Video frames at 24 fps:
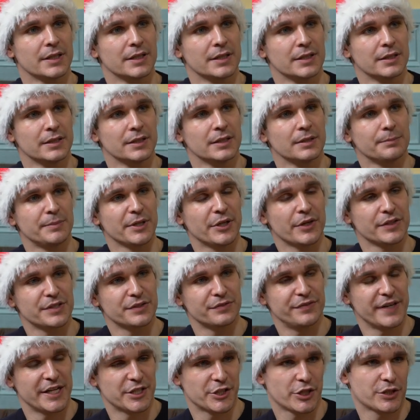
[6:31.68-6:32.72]
Well,
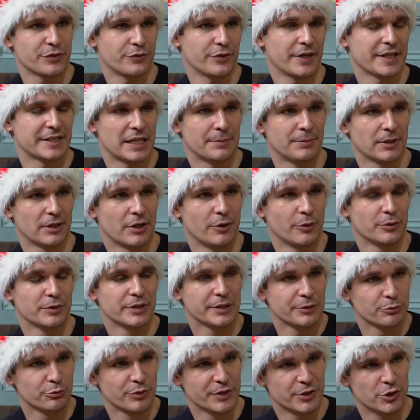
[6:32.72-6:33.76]
because fetches, for example,
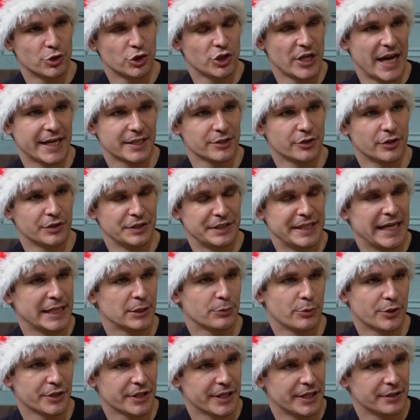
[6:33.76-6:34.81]
only reject on
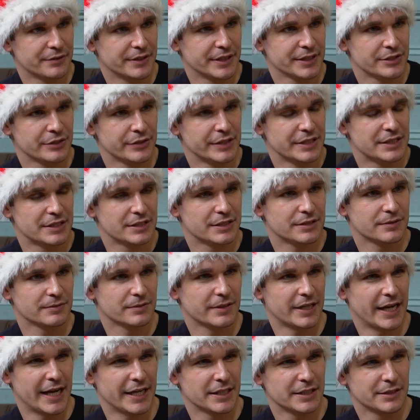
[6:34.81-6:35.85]
network error. So it's
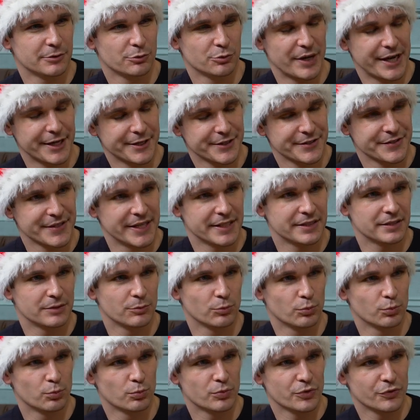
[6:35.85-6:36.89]
kind of rare that
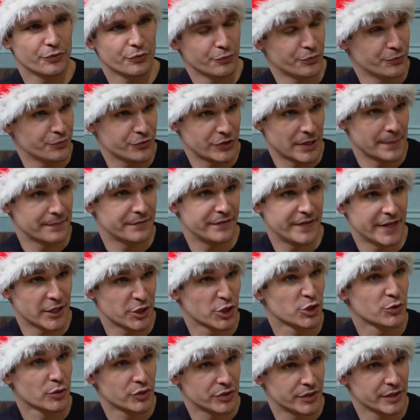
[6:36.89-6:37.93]
some
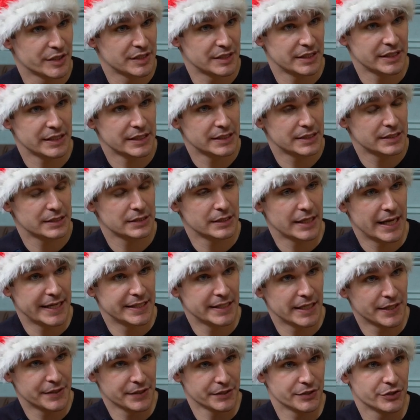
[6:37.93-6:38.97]
fetches would succeed
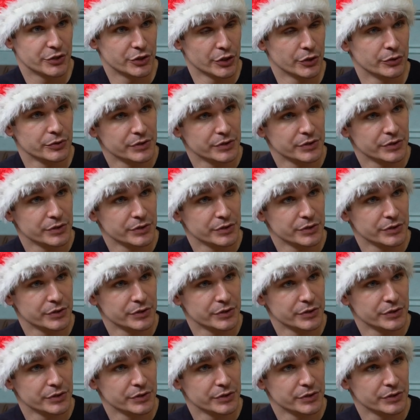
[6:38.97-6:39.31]
and others